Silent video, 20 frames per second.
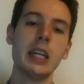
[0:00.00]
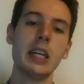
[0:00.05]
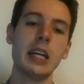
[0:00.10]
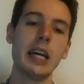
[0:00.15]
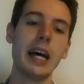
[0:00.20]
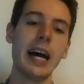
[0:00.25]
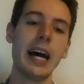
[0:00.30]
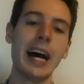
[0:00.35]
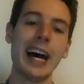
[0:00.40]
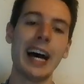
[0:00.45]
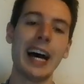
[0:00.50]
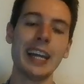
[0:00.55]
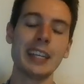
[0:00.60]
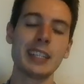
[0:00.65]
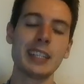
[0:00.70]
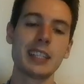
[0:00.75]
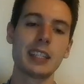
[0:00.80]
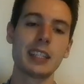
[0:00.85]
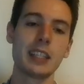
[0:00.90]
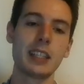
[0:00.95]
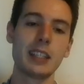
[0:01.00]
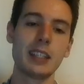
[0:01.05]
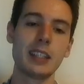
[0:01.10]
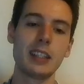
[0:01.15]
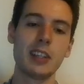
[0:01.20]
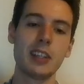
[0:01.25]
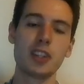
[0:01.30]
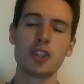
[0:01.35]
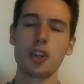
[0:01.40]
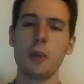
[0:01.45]
and
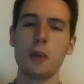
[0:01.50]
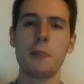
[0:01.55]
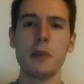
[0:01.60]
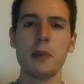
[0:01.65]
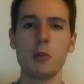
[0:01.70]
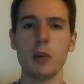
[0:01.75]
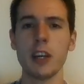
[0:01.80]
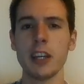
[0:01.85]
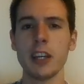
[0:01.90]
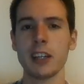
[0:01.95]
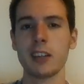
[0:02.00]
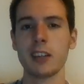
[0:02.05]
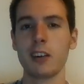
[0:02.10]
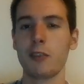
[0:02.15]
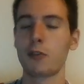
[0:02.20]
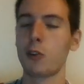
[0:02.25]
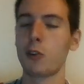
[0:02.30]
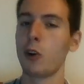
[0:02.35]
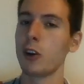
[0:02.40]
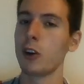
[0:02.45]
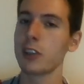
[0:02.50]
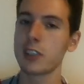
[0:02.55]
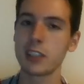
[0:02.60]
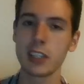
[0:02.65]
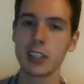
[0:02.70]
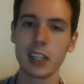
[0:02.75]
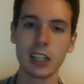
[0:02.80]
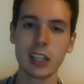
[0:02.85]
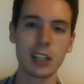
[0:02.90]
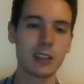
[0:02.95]
this should be winning. Of course,
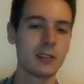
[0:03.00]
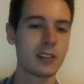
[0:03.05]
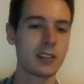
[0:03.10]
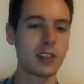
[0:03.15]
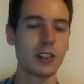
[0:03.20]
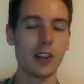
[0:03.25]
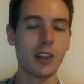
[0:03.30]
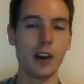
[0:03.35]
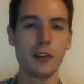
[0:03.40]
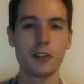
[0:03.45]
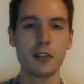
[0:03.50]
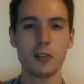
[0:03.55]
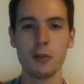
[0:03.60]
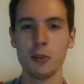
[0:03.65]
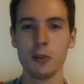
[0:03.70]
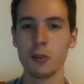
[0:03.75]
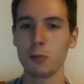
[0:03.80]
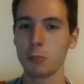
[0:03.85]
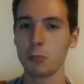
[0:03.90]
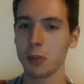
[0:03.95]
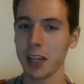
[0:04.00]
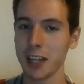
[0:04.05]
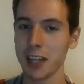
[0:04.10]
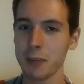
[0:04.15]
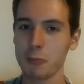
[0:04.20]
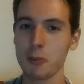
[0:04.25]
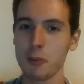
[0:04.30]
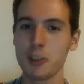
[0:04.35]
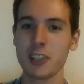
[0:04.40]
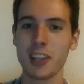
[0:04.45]
still you have to play
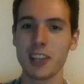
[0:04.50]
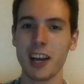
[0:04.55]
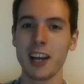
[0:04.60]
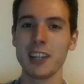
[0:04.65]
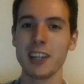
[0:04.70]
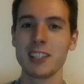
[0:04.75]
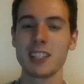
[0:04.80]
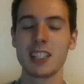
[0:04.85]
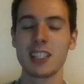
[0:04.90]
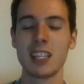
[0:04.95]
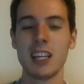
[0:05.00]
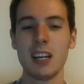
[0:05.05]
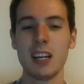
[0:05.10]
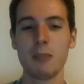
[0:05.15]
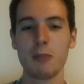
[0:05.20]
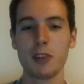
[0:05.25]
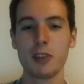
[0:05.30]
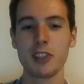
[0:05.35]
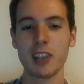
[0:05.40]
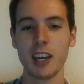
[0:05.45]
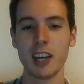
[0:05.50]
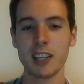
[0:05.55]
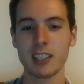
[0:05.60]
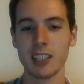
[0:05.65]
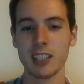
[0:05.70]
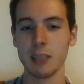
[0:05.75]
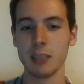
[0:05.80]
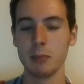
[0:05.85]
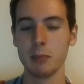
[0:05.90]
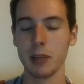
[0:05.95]

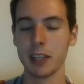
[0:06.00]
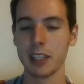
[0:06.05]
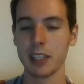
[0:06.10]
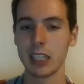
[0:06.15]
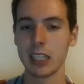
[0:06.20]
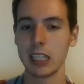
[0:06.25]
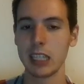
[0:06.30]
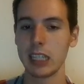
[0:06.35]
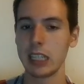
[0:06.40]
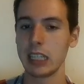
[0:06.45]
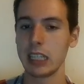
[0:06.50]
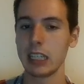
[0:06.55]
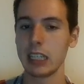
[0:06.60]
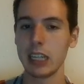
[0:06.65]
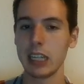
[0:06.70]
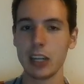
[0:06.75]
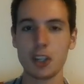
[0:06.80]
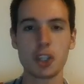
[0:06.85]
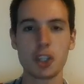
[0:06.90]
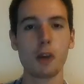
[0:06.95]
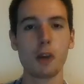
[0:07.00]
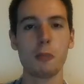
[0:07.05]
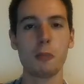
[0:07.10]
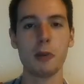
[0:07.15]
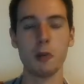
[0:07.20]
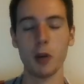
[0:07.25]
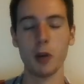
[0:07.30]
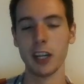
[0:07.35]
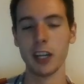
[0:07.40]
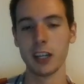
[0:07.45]
precisely, but it should be
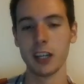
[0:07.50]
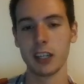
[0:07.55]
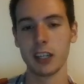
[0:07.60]
winning.